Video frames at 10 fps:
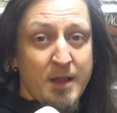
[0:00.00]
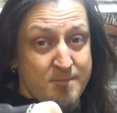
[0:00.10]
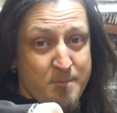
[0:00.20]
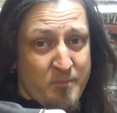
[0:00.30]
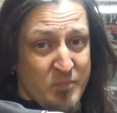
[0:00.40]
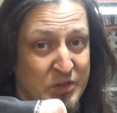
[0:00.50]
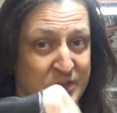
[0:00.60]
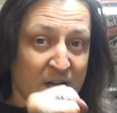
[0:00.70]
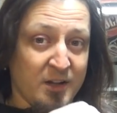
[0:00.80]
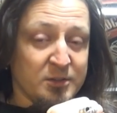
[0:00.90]
when I
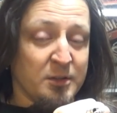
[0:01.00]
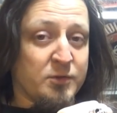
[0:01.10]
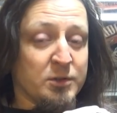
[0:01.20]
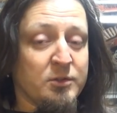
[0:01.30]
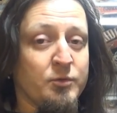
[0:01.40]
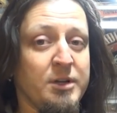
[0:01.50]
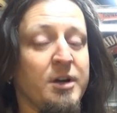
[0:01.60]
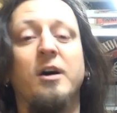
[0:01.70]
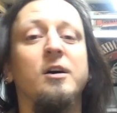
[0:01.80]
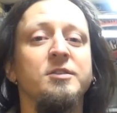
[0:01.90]
yank on the throttle really
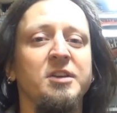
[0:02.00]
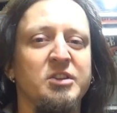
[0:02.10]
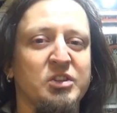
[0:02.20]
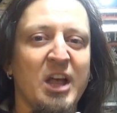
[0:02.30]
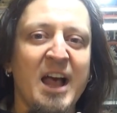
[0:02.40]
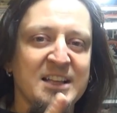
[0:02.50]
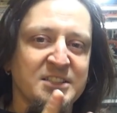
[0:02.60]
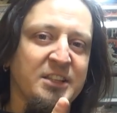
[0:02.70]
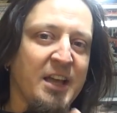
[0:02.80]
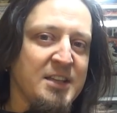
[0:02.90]
hard, it
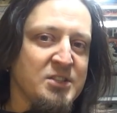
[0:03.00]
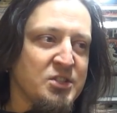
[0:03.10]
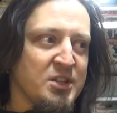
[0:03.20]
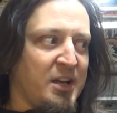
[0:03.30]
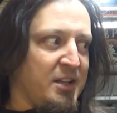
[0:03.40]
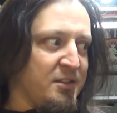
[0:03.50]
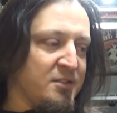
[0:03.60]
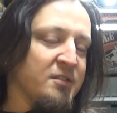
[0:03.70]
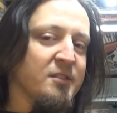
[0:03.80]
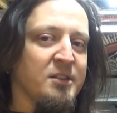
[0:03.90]
hesitates
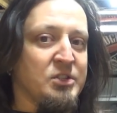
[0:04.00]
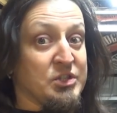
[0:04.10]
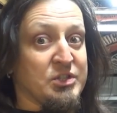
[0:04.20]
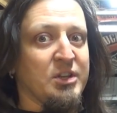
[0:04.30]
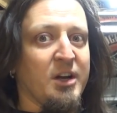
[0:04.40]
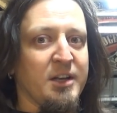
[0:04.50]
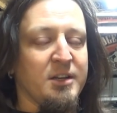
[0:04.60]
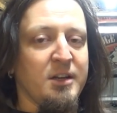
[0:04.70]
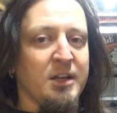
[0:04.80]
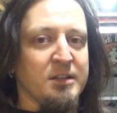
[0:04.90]
and it just died
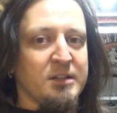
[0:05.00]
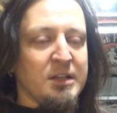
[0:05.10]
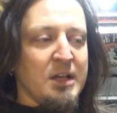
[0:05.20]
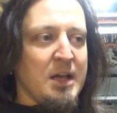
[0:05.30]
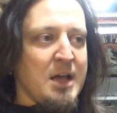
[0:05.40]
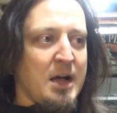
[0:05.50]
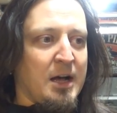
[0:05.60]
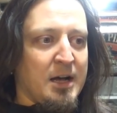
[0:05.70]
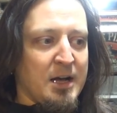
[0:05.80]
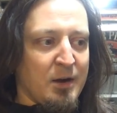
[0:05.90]
in the end.
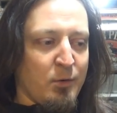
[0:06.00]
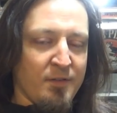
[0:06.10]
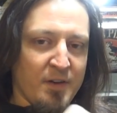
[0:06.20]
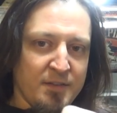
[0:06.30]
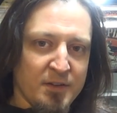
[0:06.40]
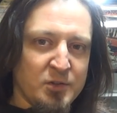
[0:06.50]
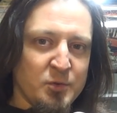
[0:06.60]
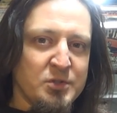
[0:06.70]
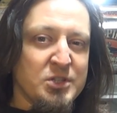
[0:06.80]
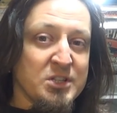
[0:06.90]
However, if I
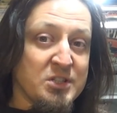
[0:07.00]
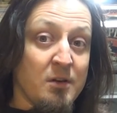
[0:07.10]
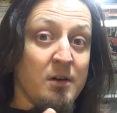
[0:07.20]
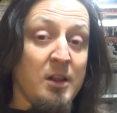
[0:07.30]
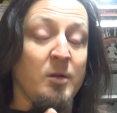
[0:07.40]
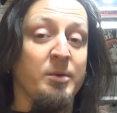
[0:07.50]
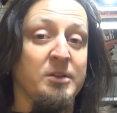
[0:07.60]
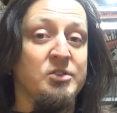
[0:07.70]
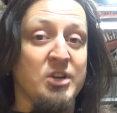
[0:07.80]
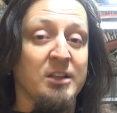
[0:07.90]
do it just a little
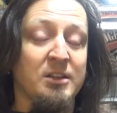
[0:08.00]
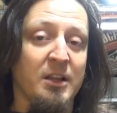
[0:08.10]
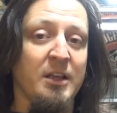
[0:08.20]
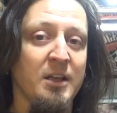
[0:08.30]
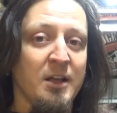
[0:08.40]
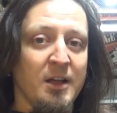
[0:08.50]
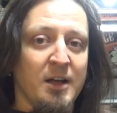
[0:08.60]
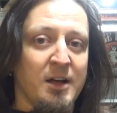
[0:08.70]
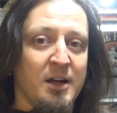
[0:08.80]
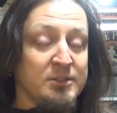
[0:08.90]
bit gently,
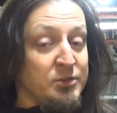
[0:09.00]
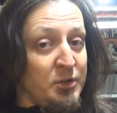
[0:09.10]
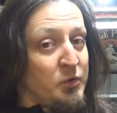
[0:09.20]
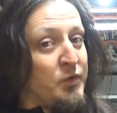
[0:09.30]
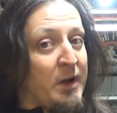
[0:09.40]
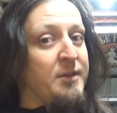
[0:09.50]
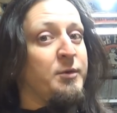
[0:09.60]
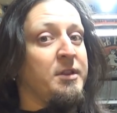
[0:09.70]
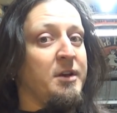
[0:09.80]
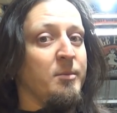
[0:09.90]
I don't need to
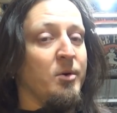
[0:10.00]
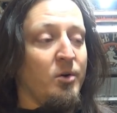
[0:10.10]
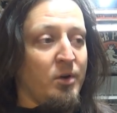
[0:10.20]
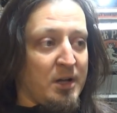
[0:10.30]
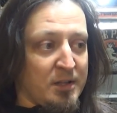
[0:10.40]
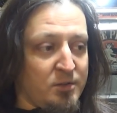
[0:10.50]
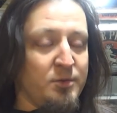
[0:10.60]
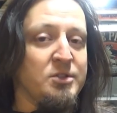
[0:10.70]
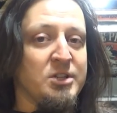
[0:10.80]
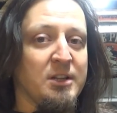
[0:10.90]
feather it anymore, I
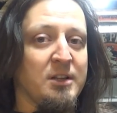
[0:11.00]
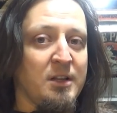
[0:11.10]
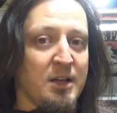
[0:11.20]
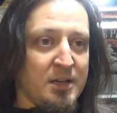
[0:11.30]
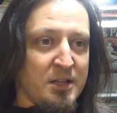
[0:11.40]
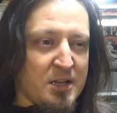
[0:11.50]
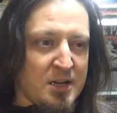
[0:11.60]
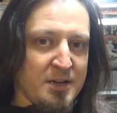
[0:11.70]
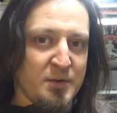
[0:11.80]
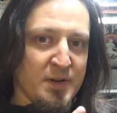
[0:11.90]
do it gently and it
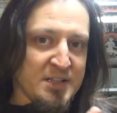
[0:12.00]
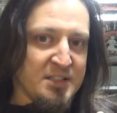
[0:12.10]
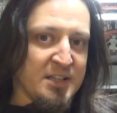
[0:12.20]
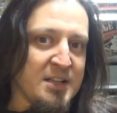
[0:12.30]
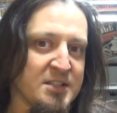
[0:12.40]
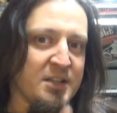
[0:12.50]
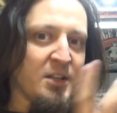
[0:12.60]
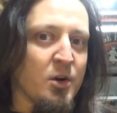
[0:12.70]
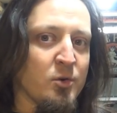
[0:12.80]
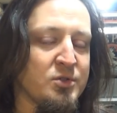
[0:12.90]
kind of hesitates and
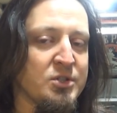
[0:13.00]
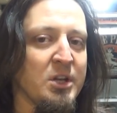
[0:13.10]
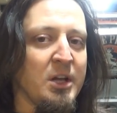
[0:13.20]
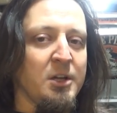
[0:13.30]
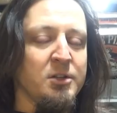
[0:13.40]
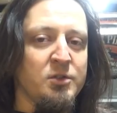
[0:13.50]
it goes